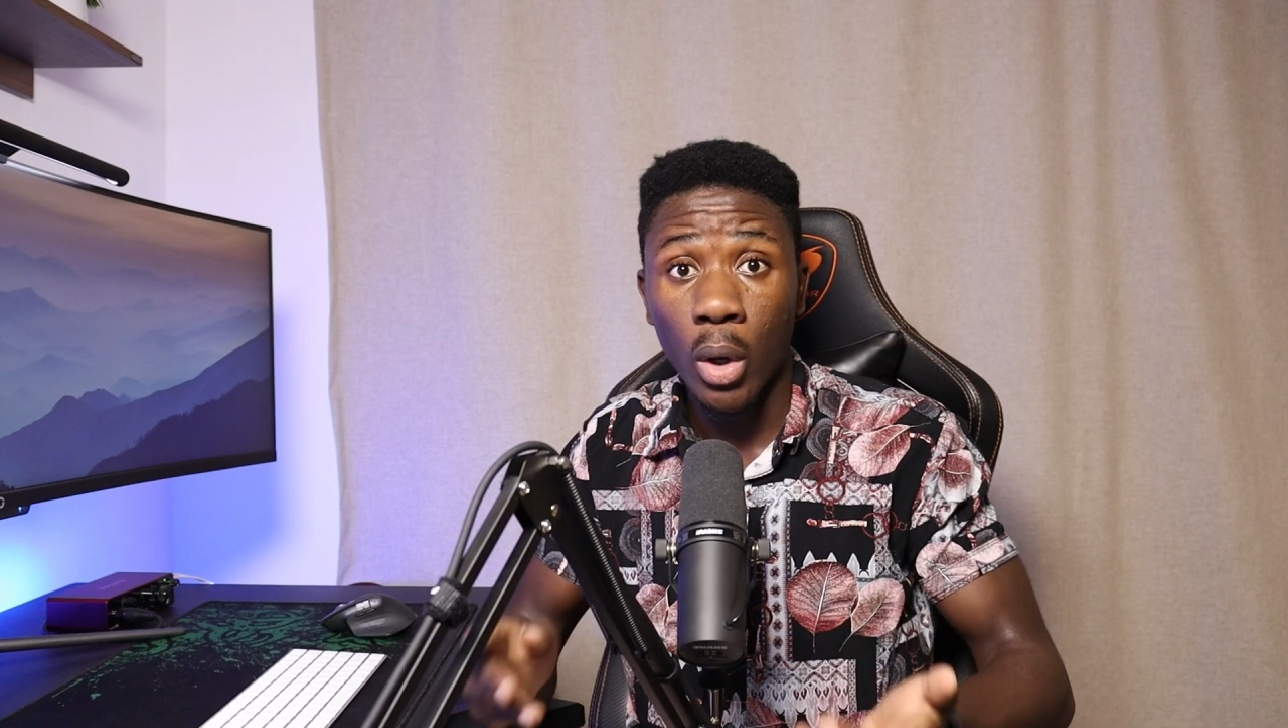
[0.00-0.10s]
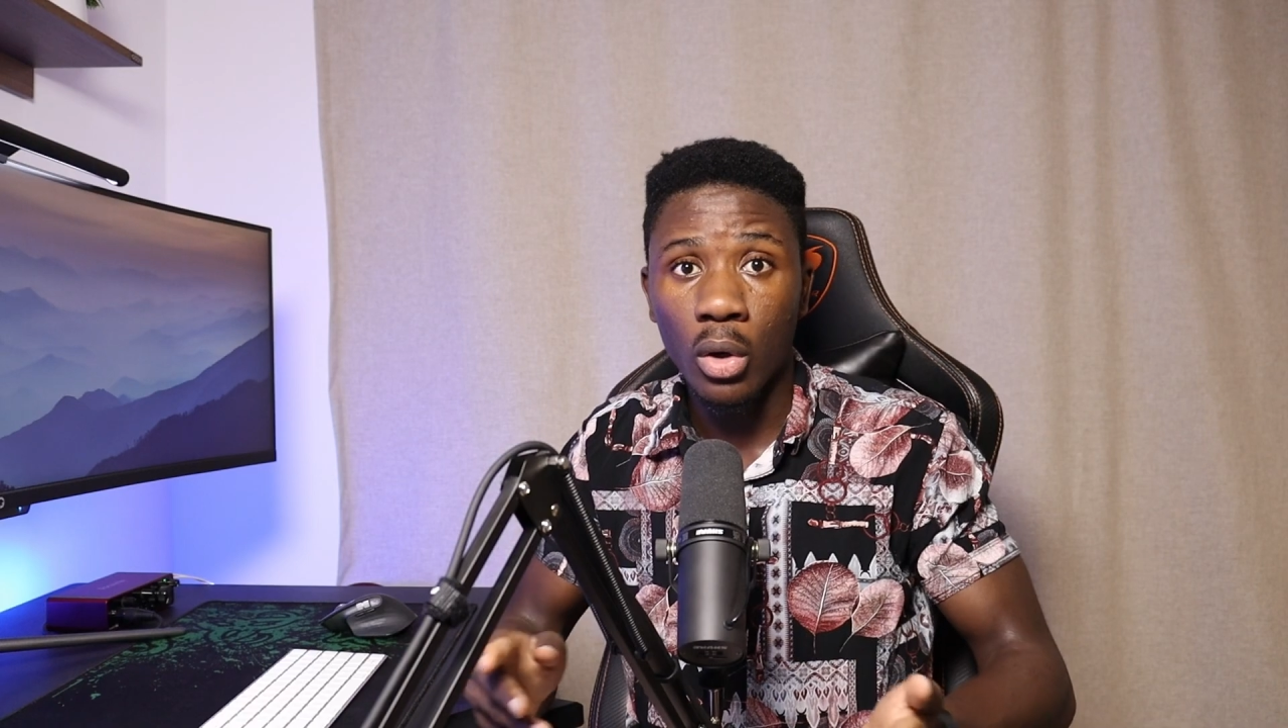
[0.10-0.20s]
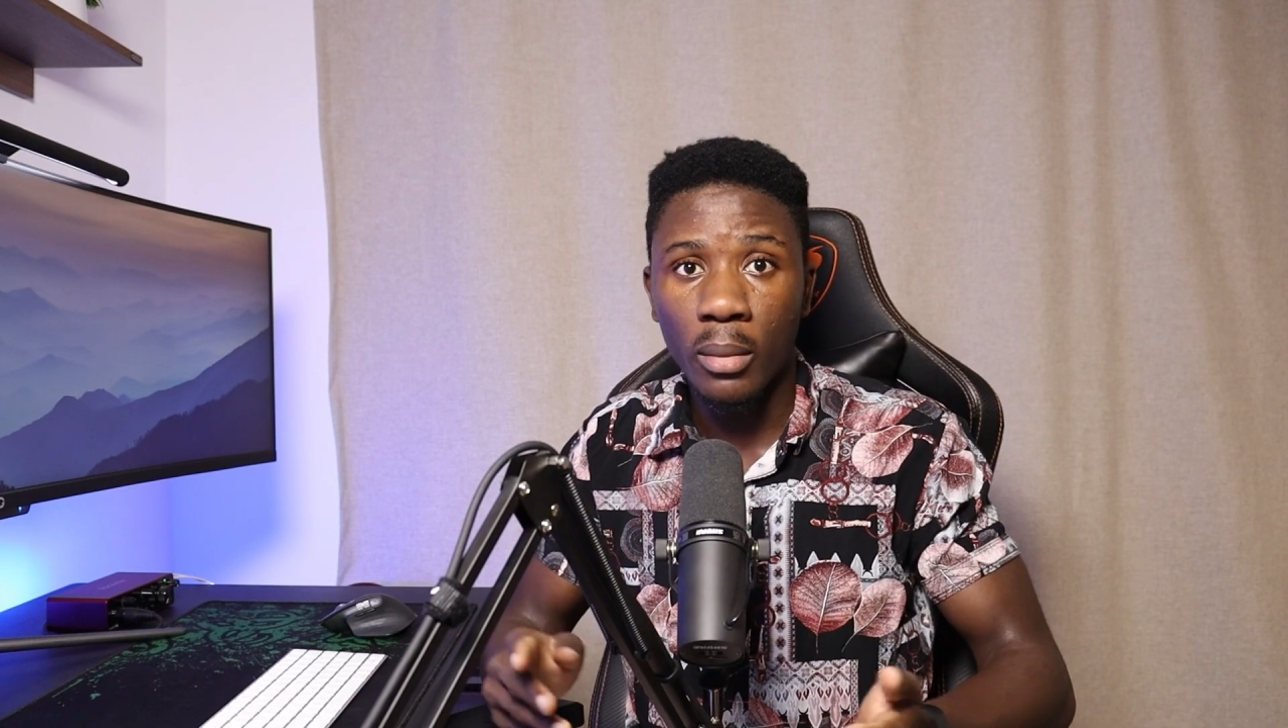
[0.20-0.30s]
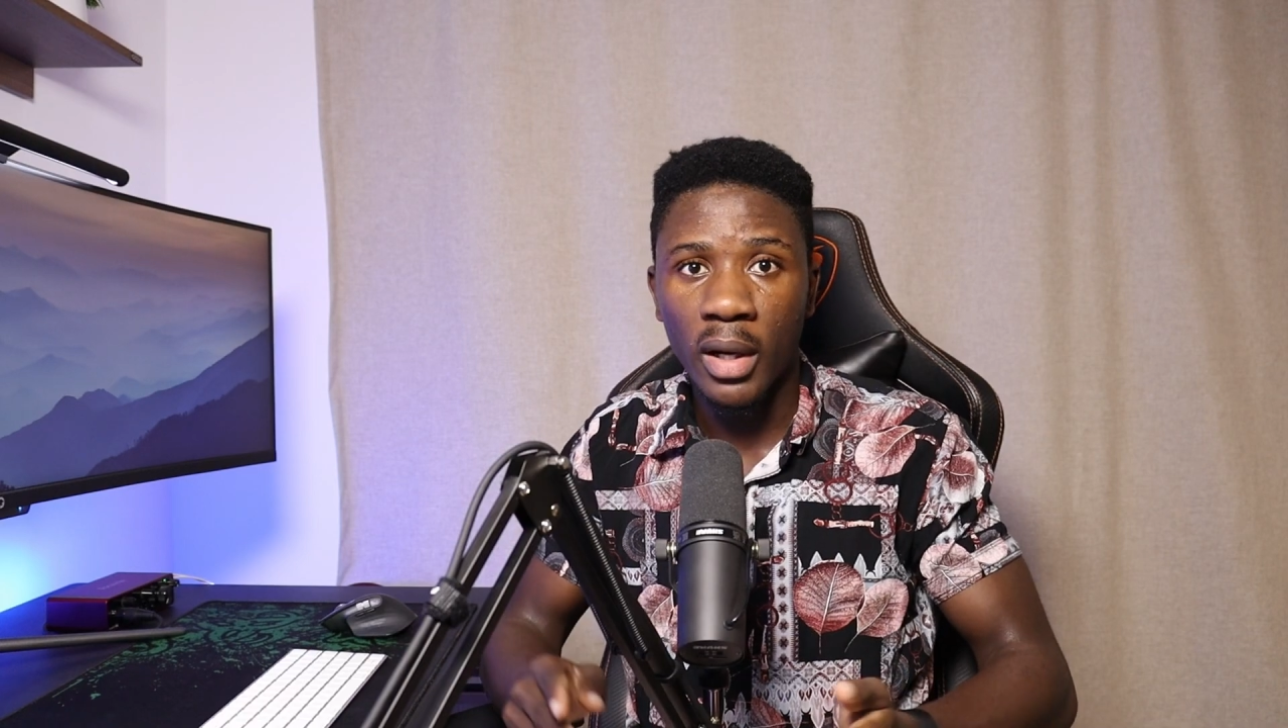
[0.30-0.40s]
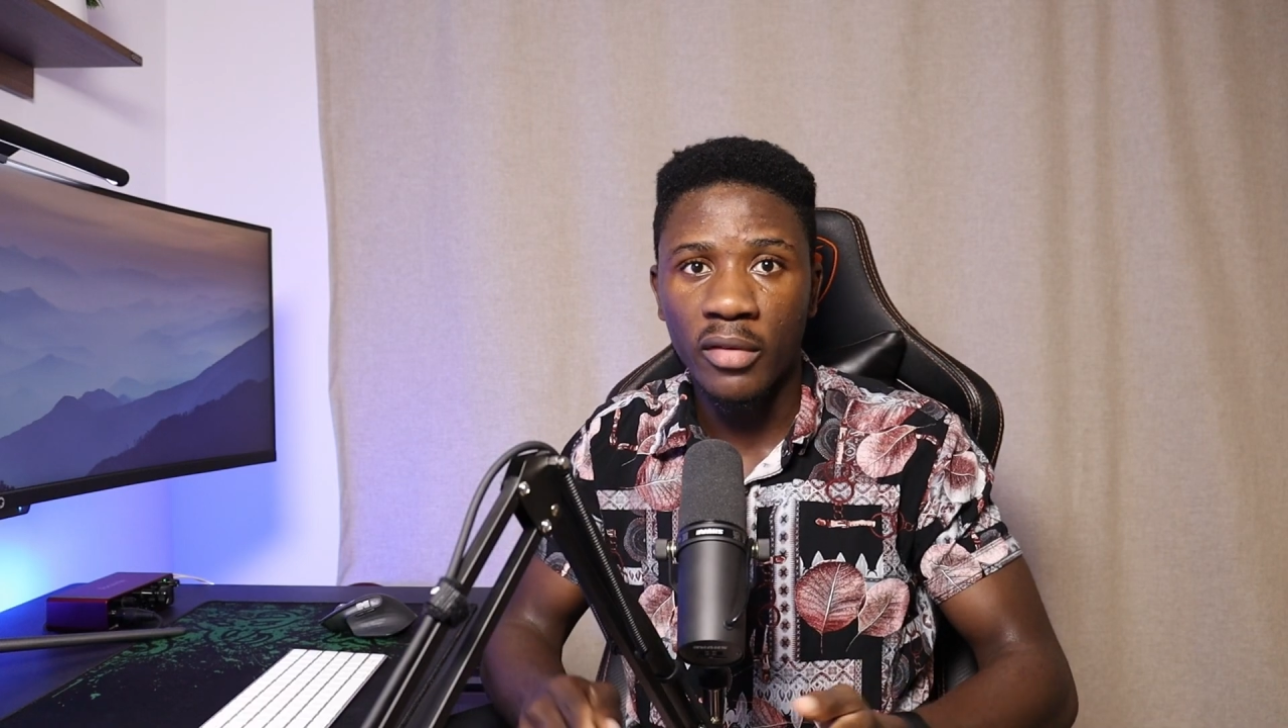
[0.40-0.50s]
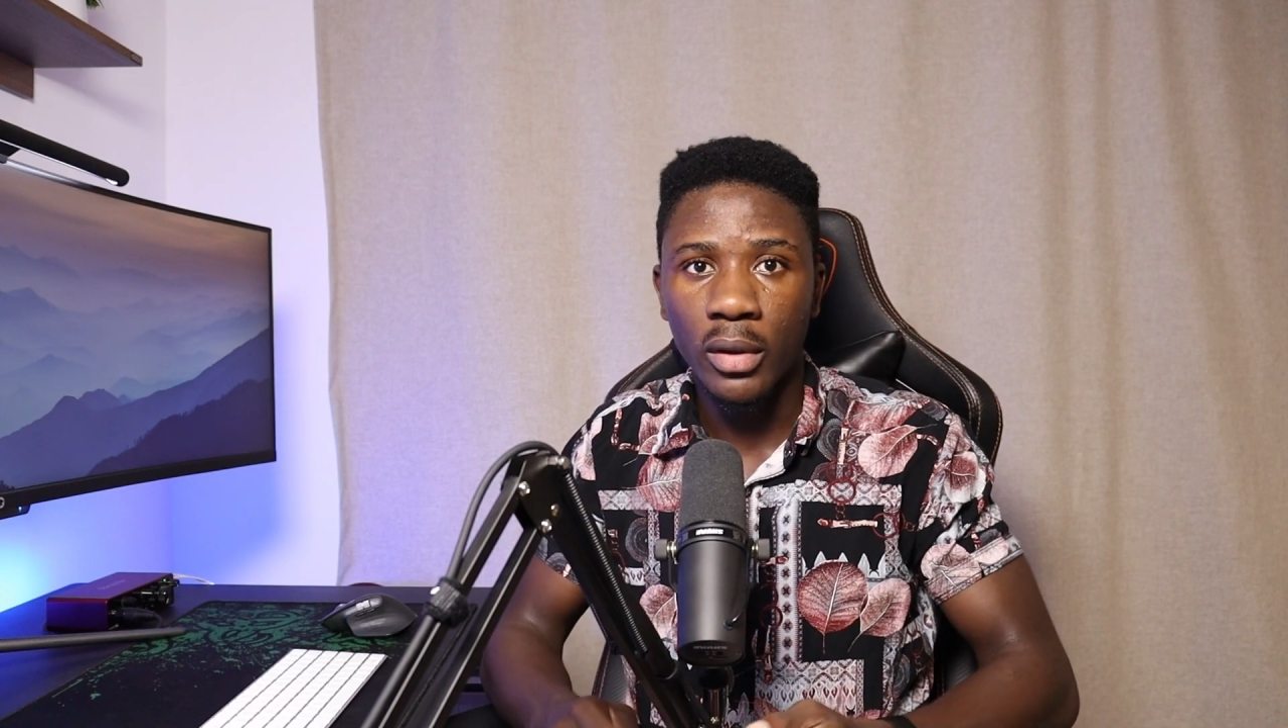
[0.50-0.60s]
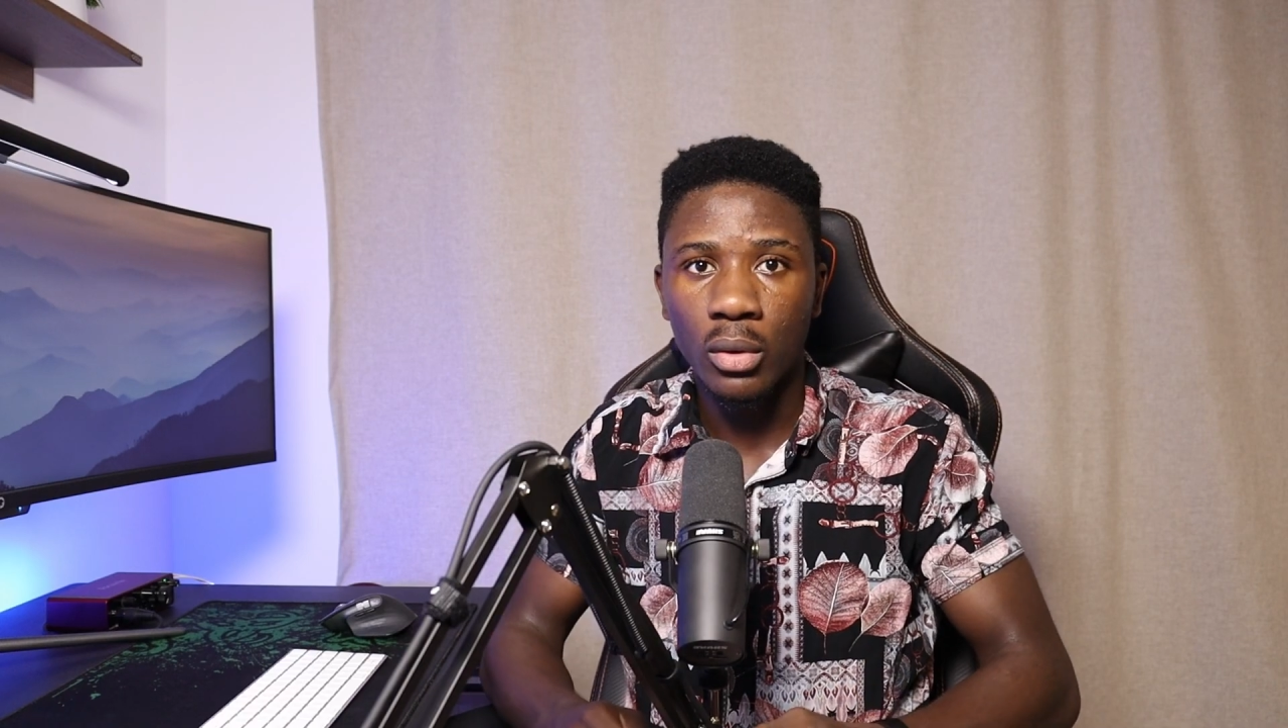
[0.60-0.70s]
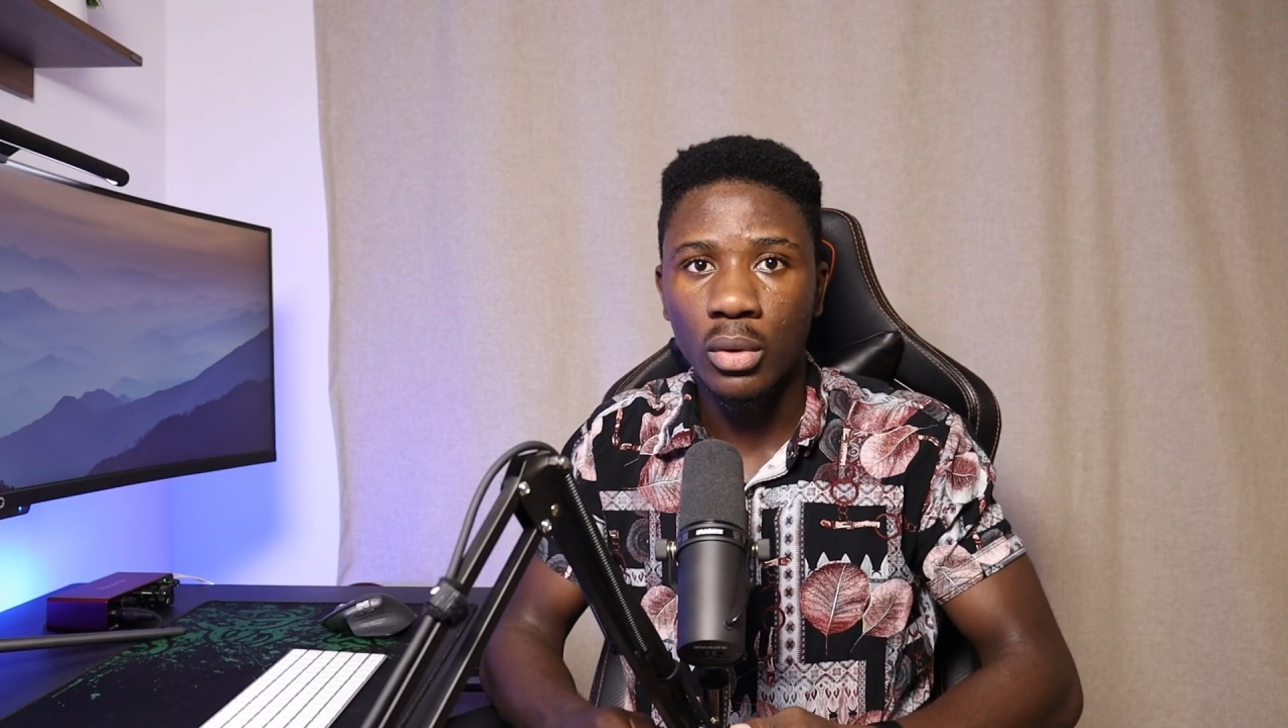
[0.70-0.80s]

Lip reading: Welcome back, fellow